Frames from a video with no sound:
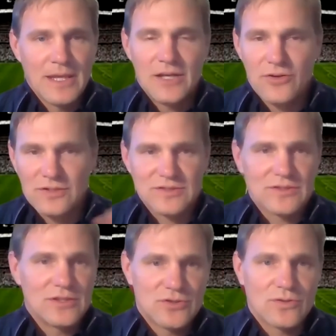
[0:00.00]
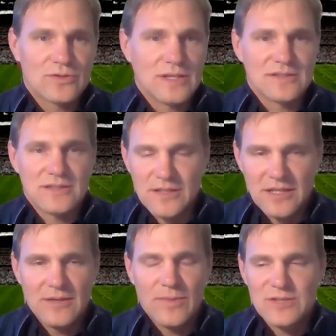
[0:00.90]
And Chris is going to talk to us
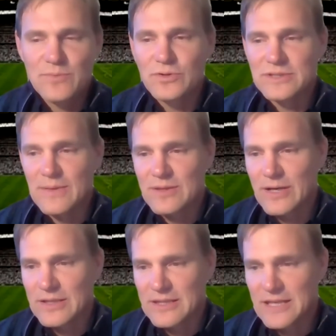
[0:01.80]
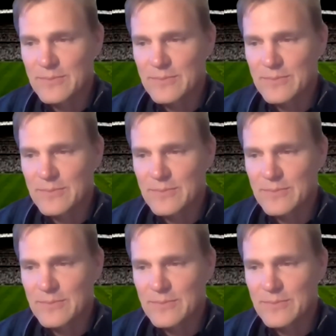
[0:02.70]
in much more depth about that.